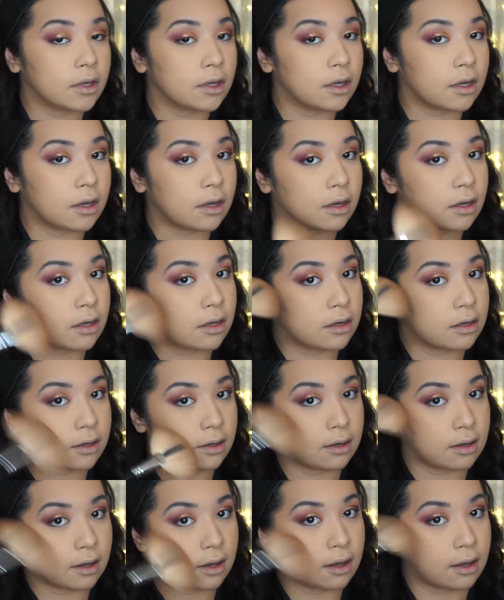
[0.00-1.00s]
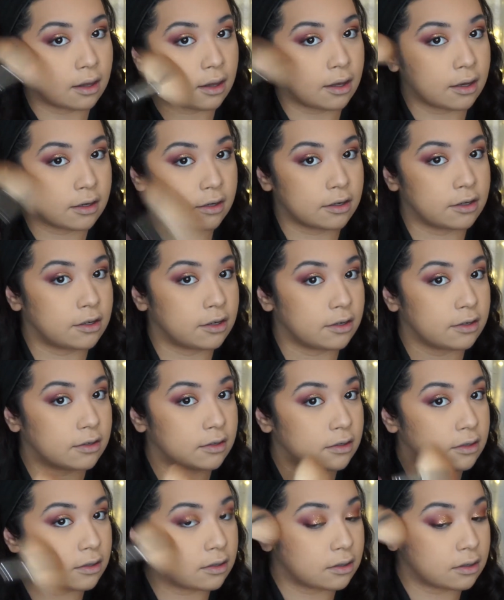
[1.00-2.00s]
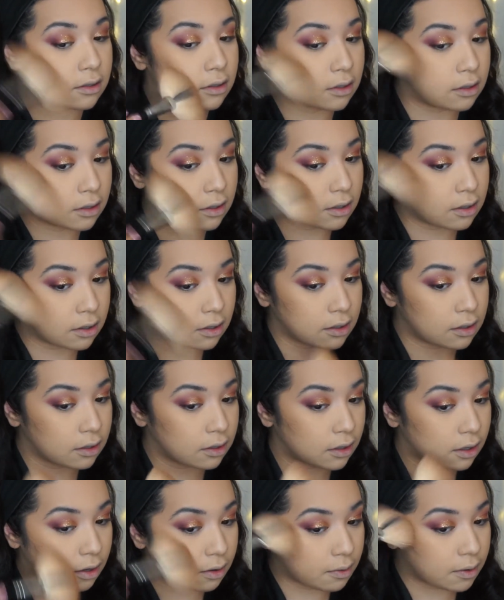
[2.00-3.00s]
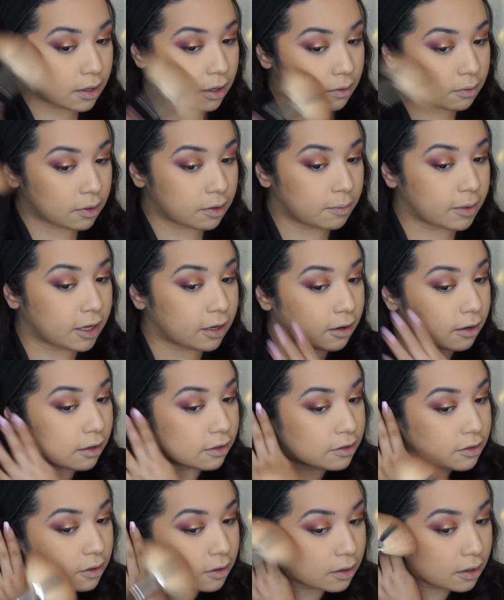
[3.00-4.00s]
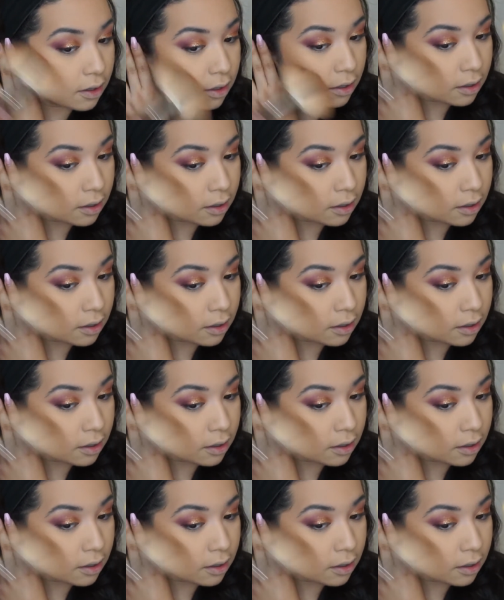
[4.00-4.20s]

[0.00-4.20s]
And I like to just go in with my contour.